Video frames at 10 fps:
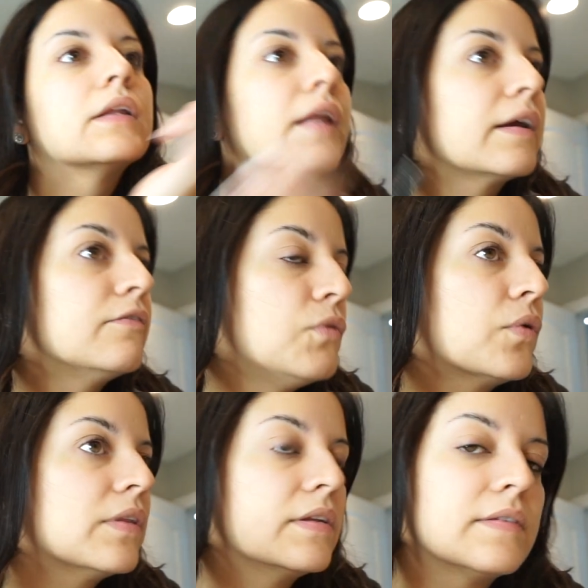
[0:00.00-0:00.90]
like
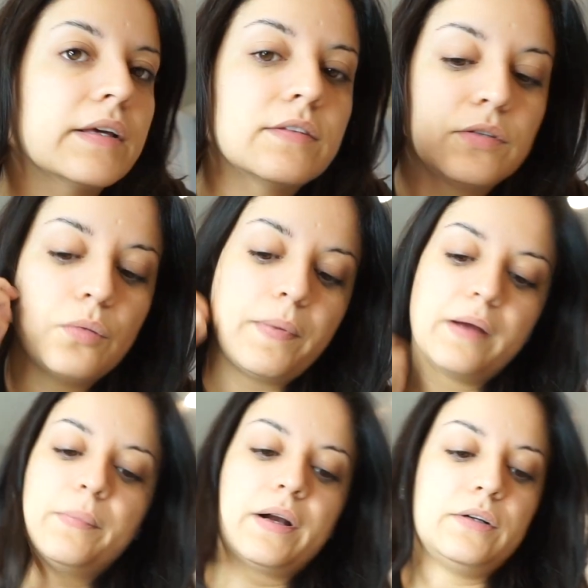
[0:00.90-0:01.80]
for these like soap
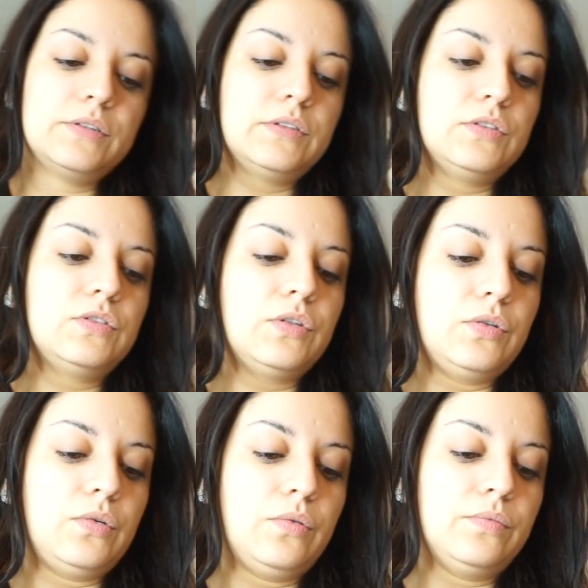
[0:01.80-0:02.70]
eyebrows,
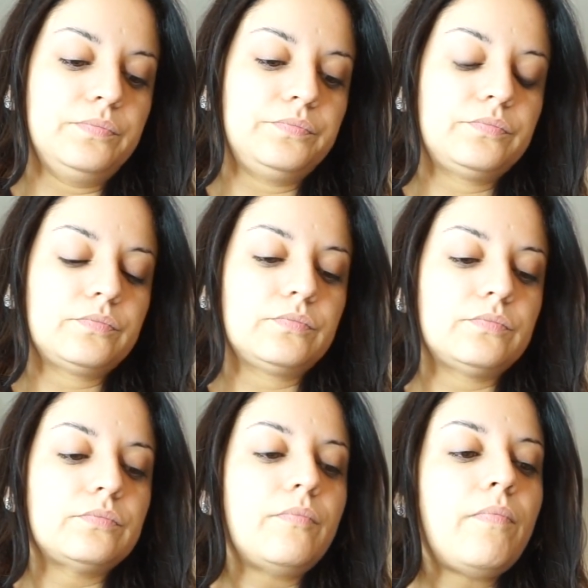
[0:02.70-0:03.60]
so
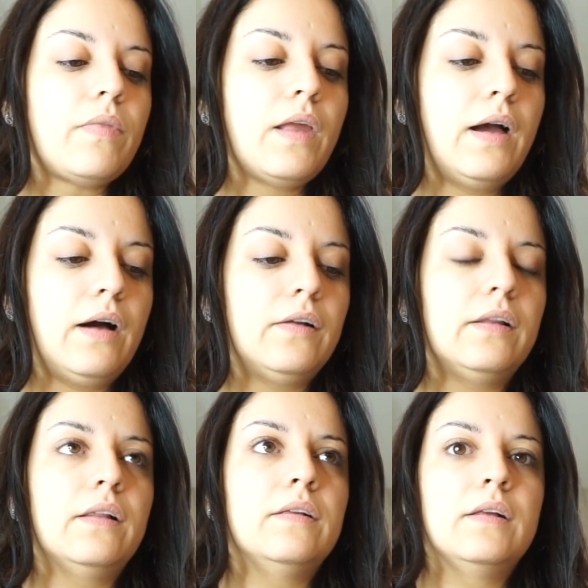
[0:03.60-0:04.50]

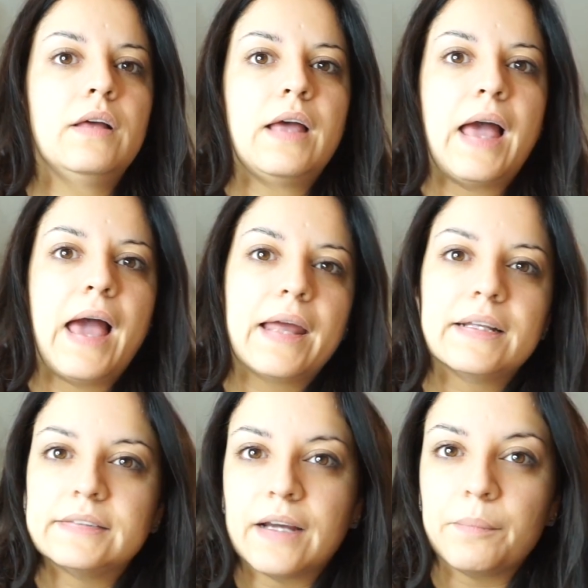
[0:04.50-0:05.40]
I'll add
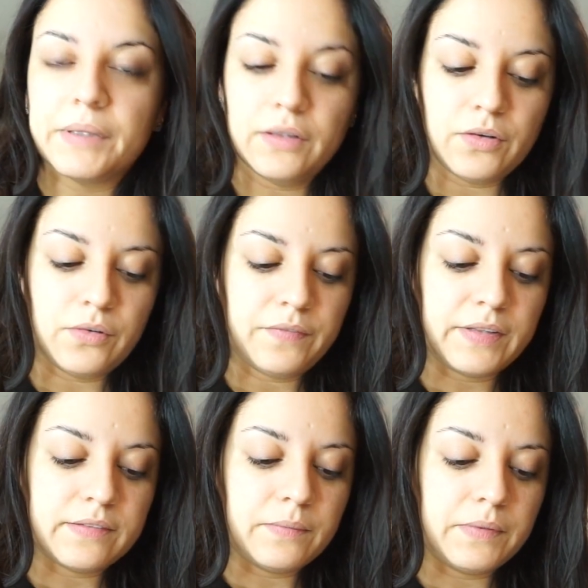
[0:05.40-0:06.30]
it down below if
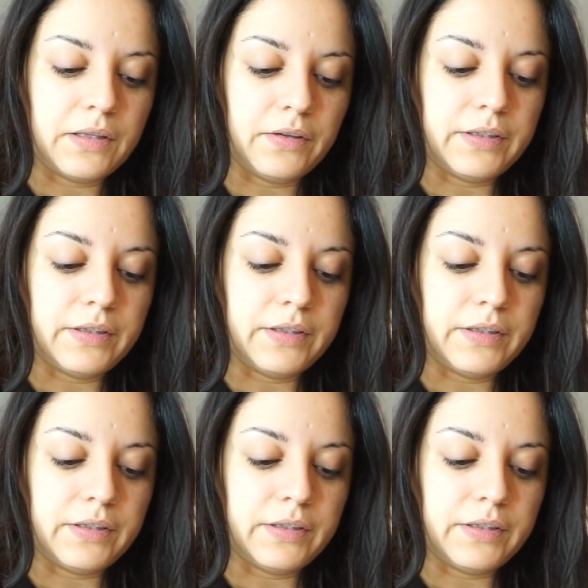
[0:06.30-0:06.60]
that's something you're